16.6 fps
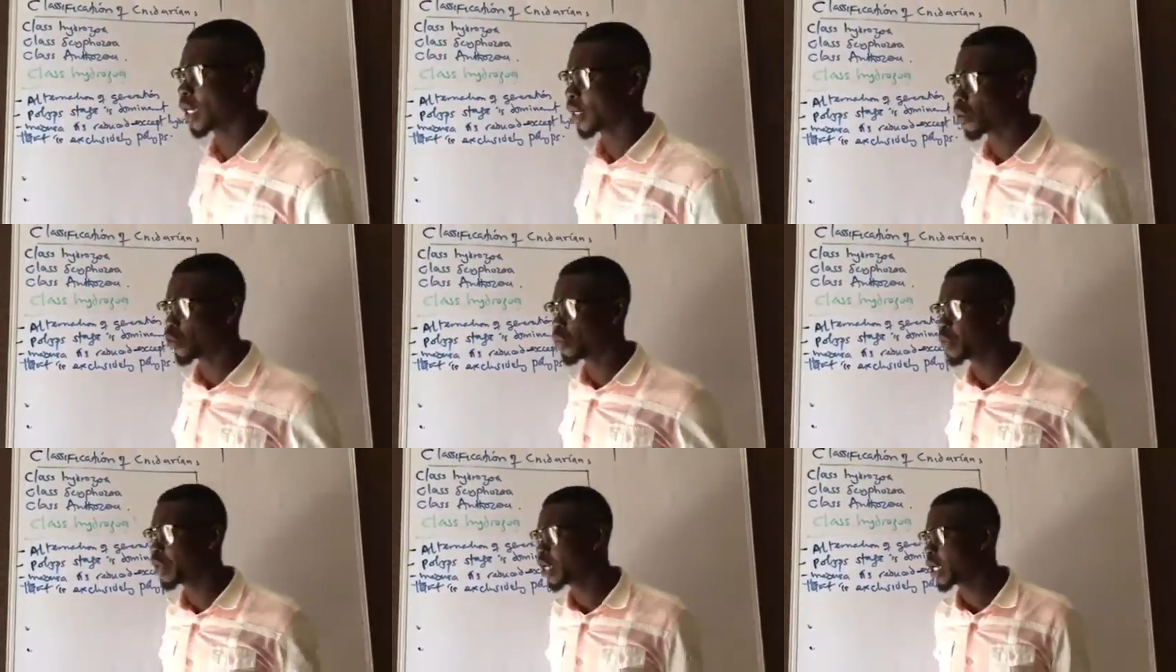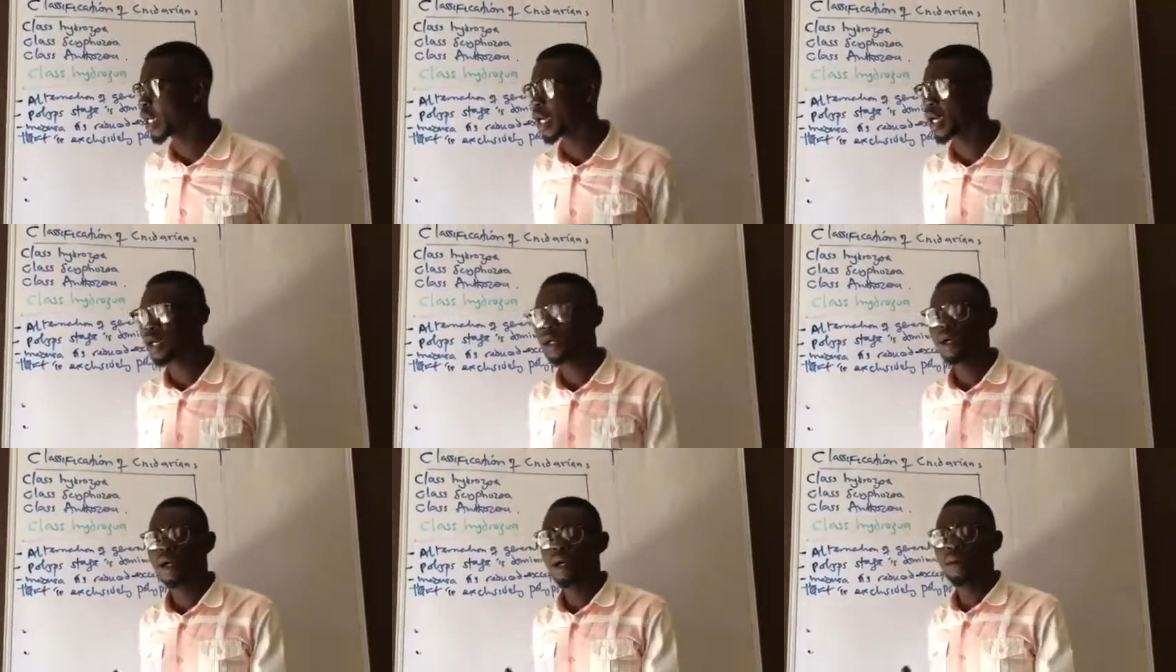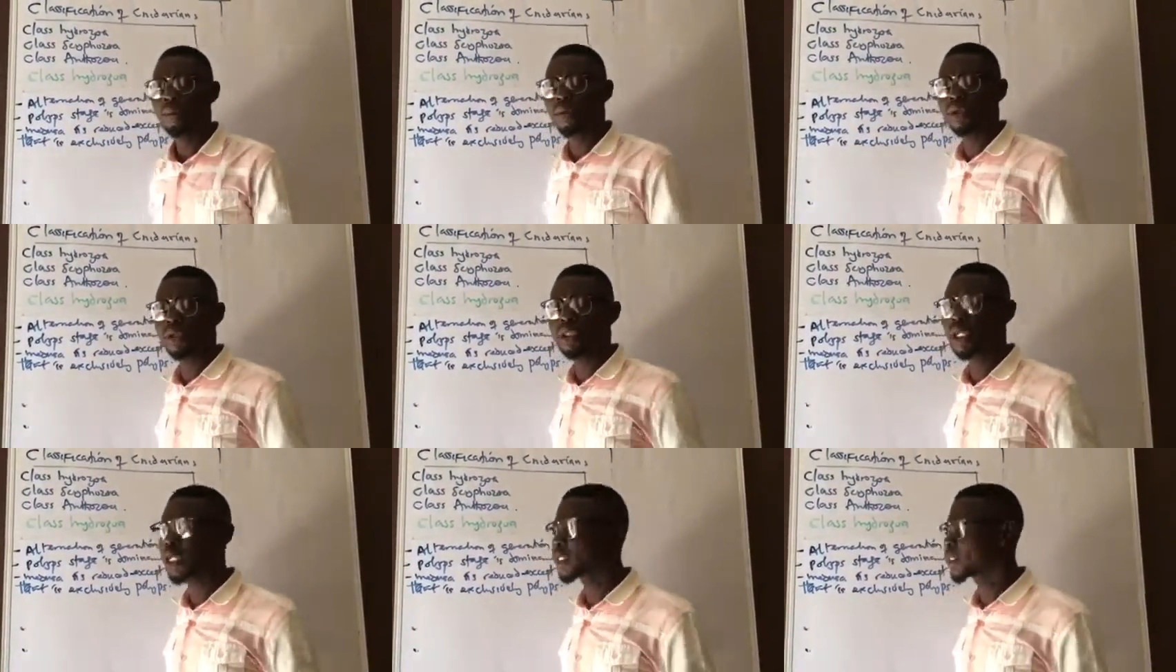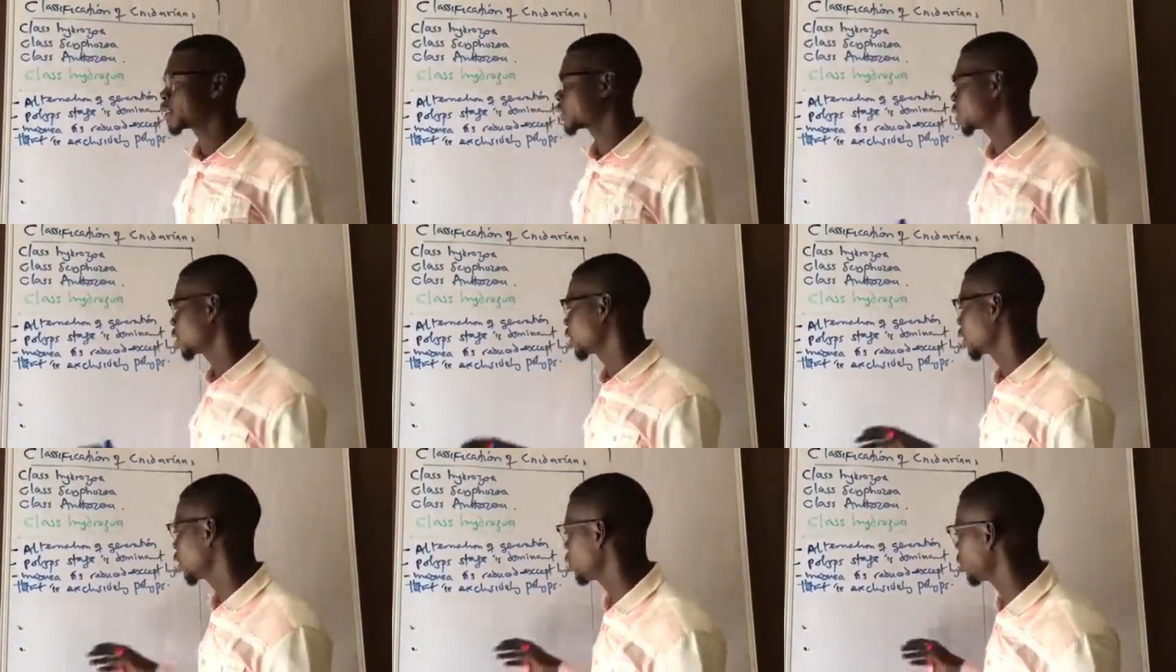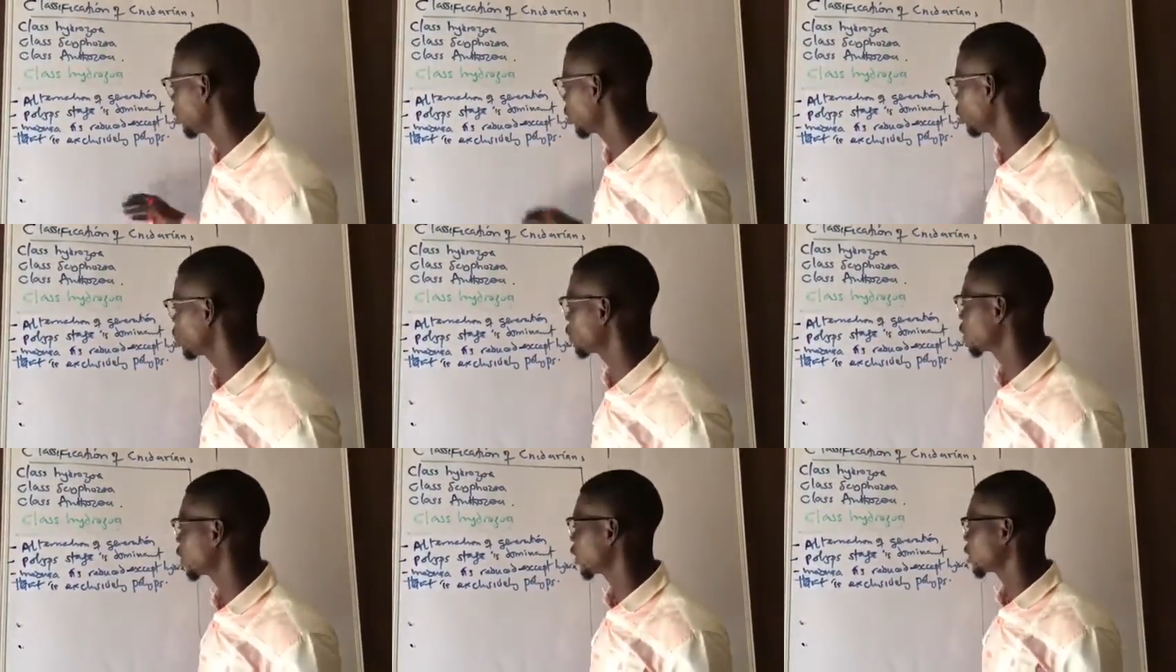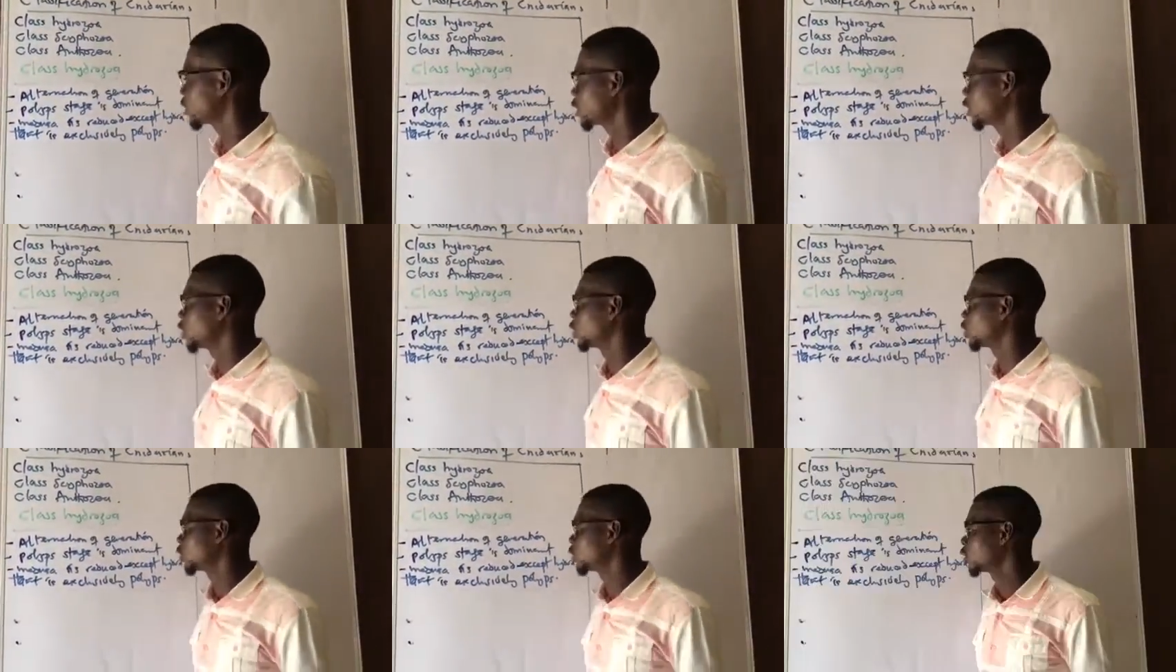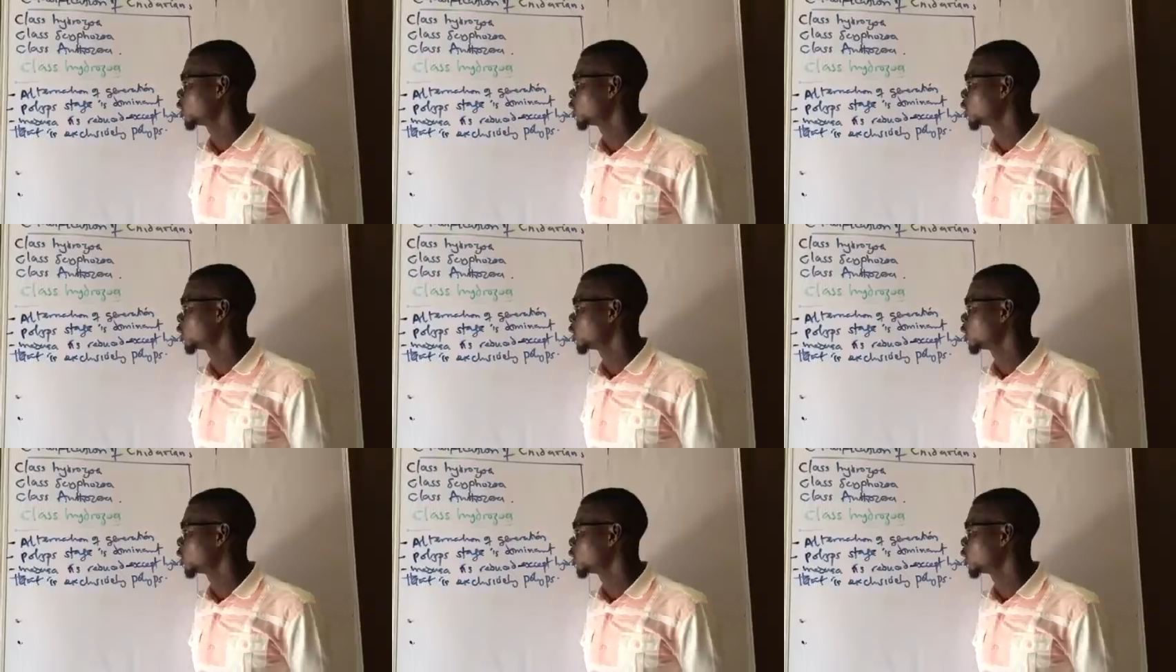like Obelia possess a medusa stage